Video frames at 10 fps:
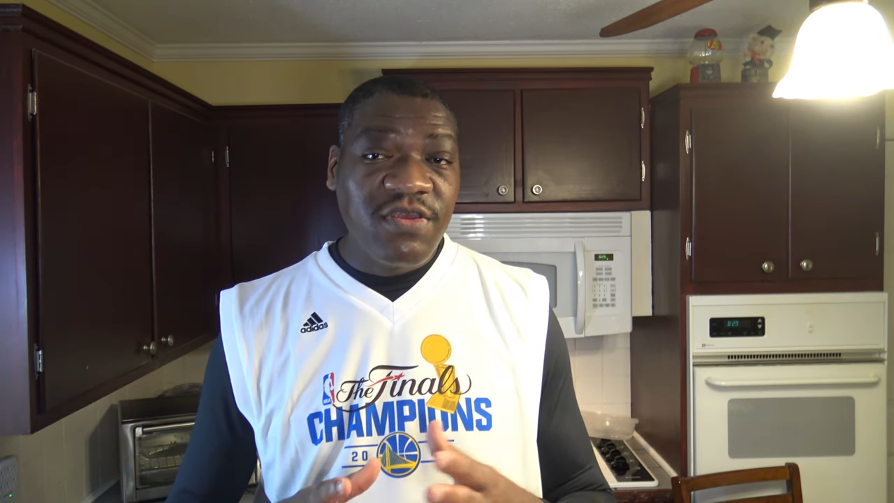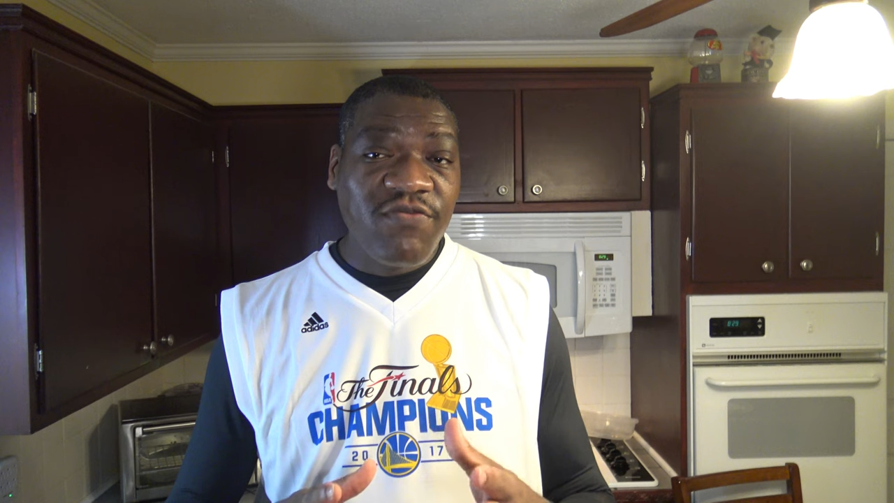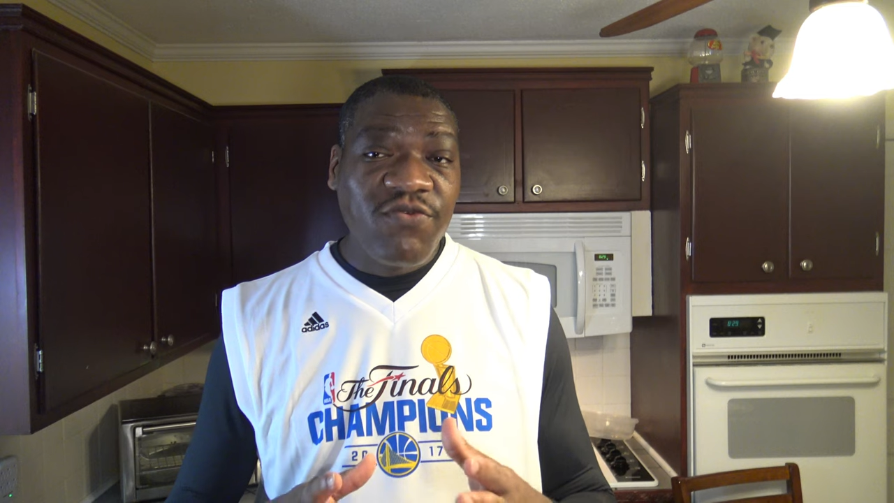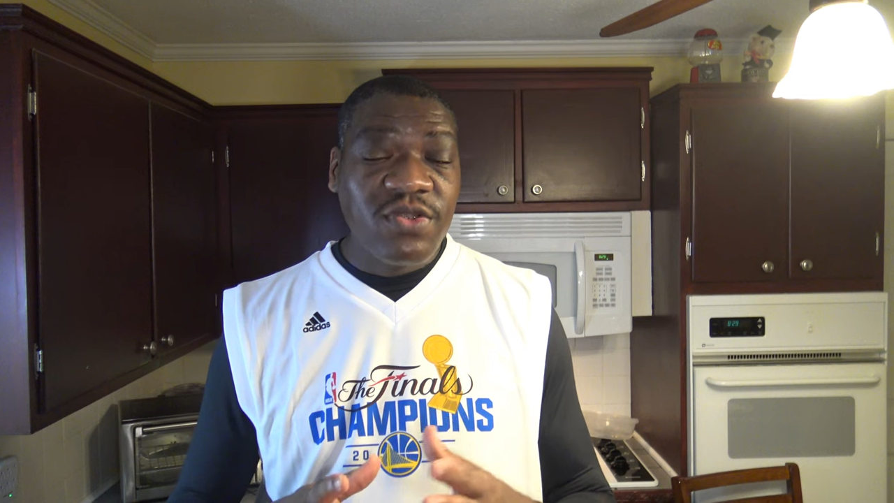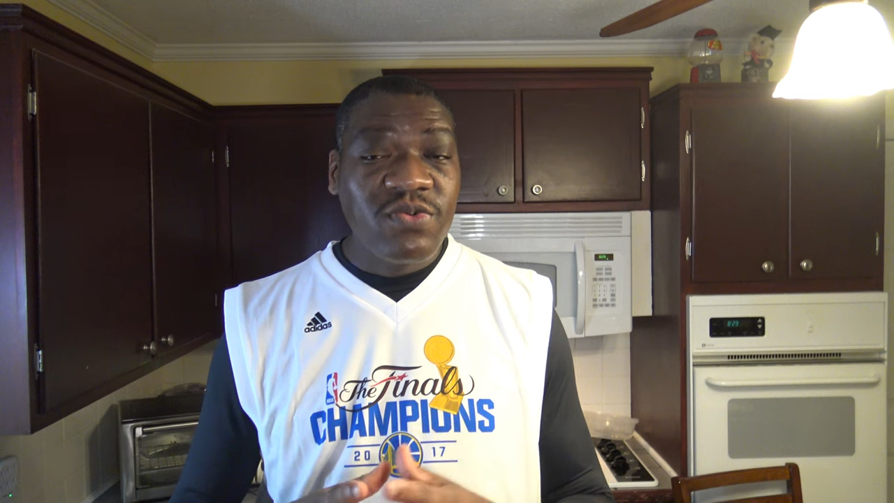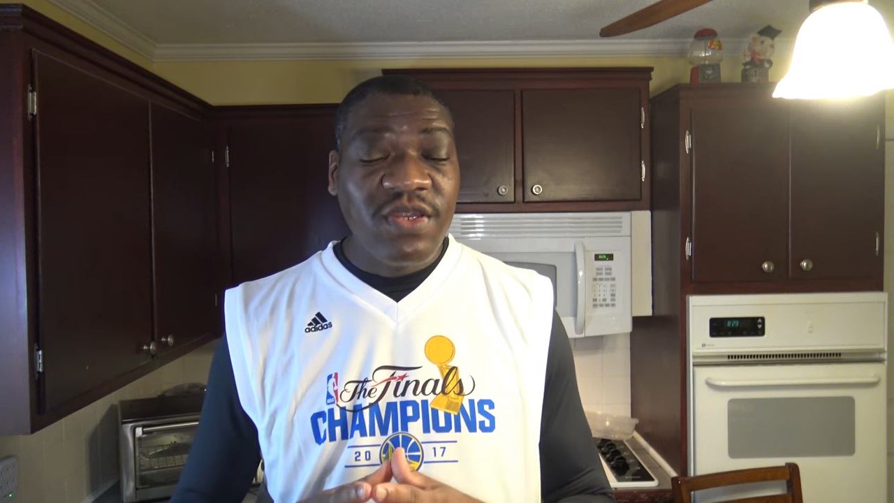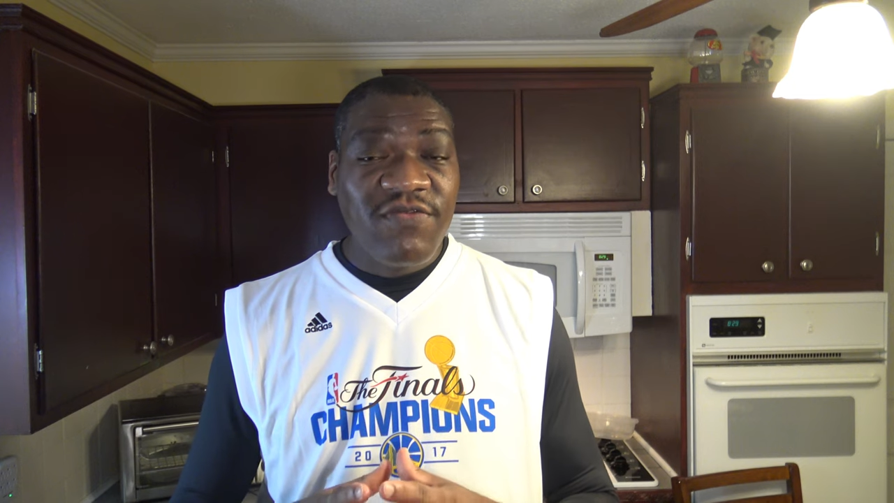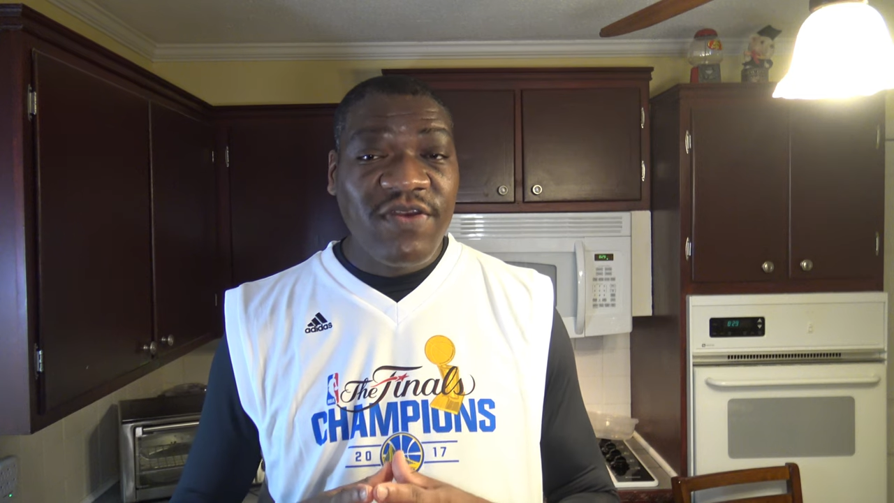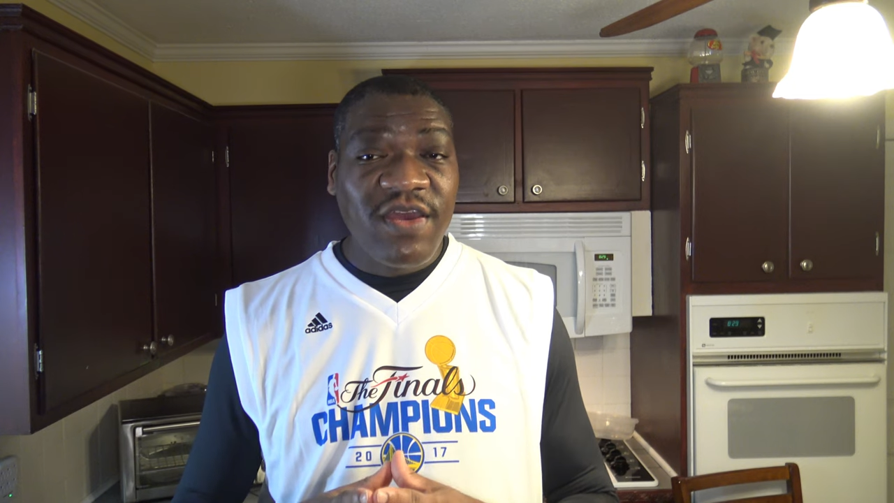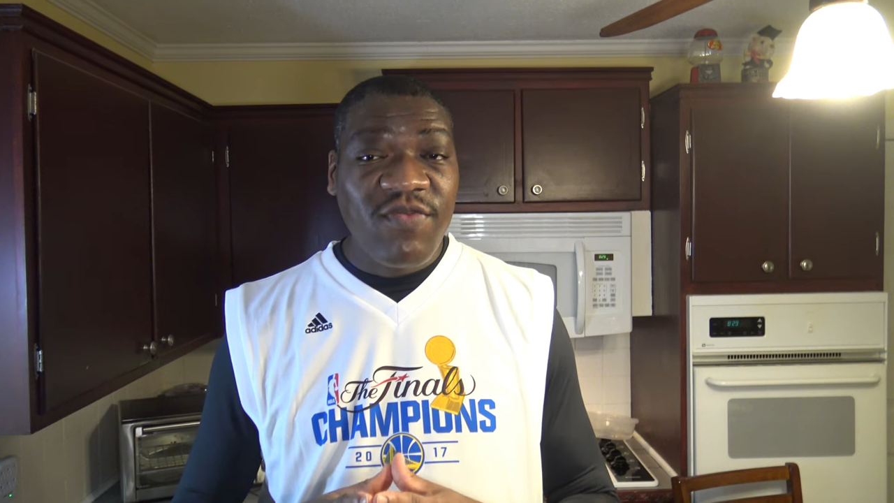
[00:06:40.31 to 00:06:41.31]
at
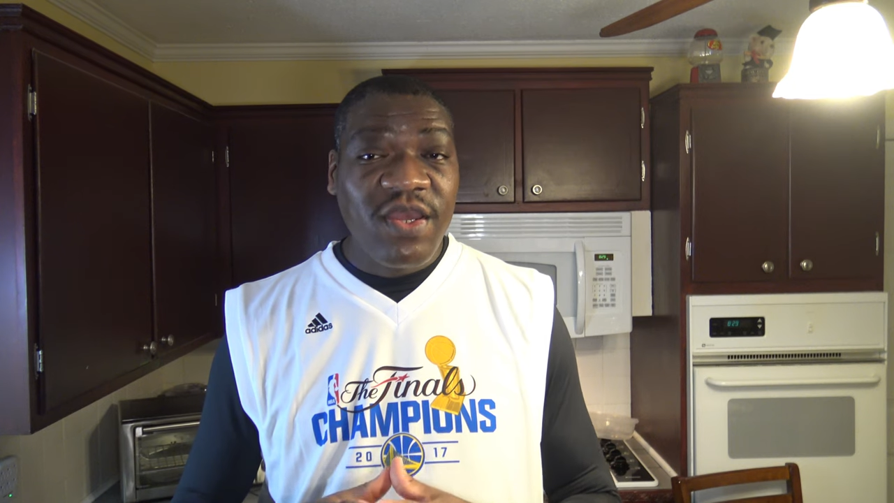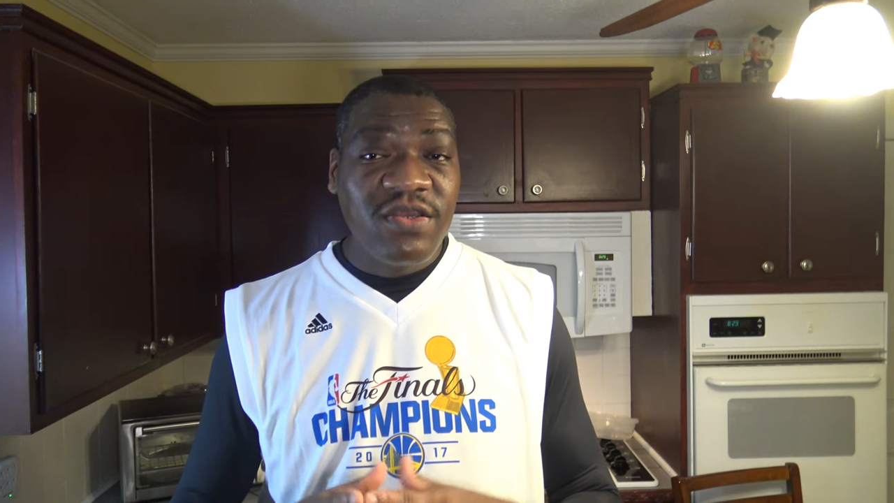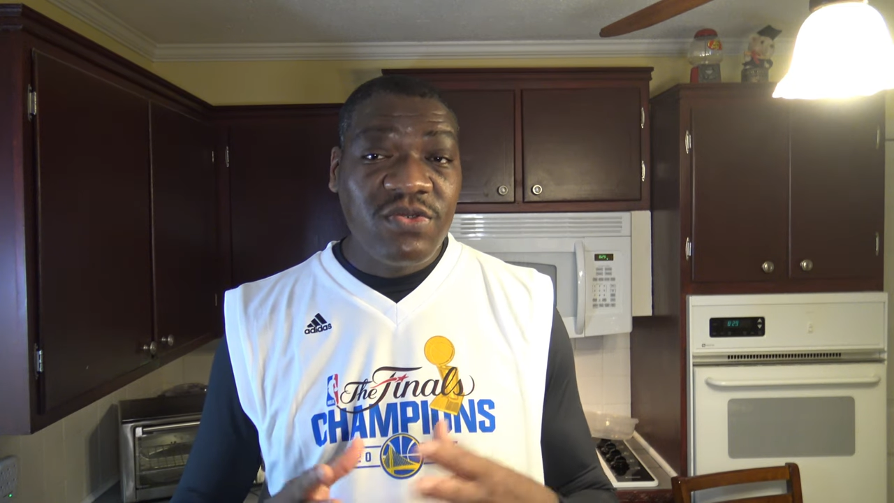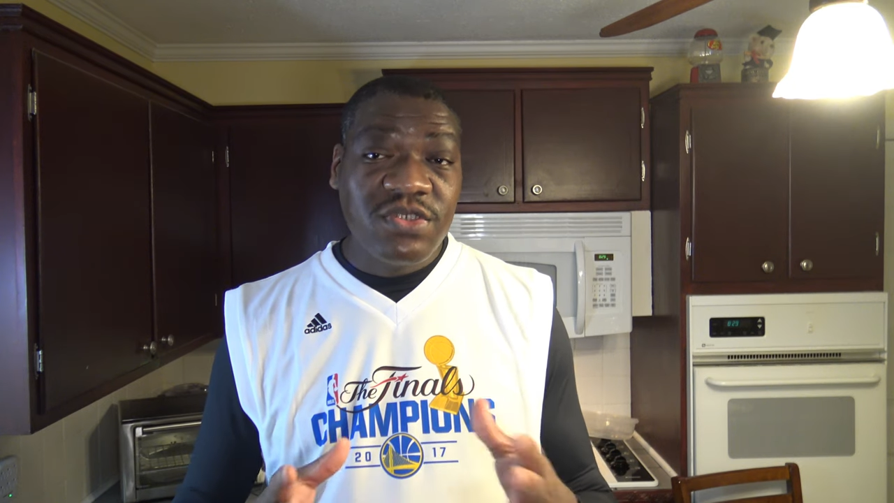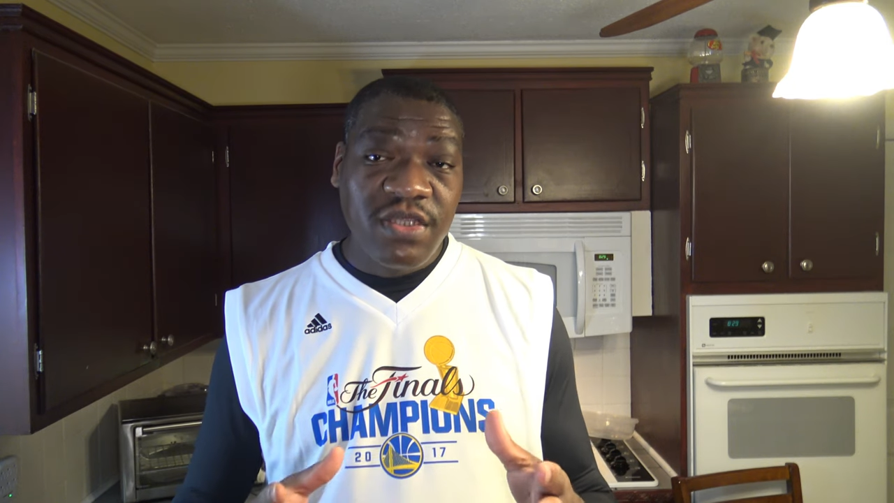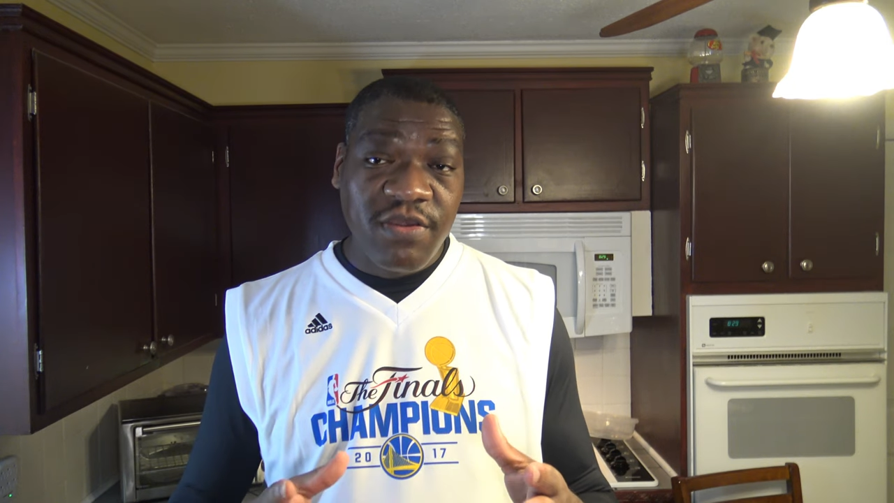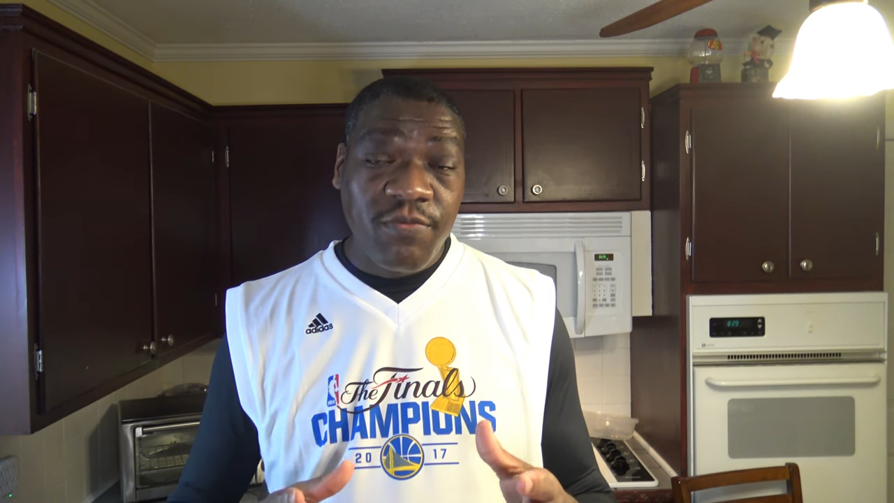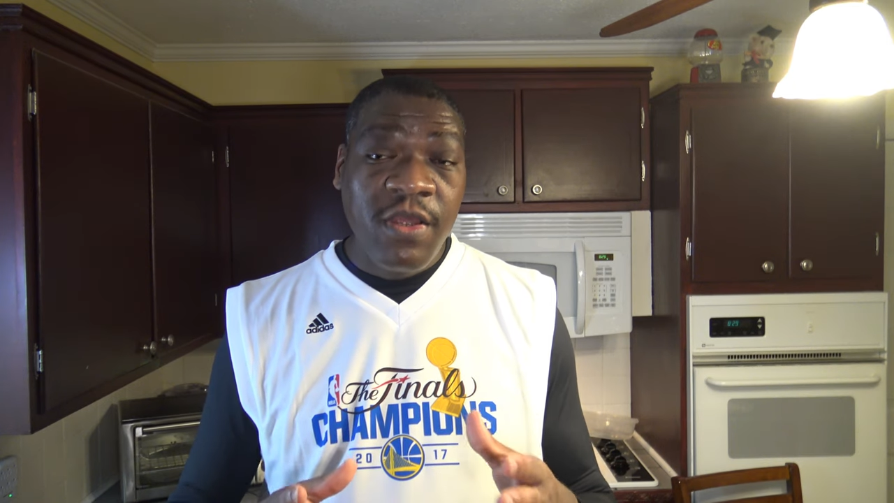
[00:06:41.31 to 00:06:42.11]
425 They're using their,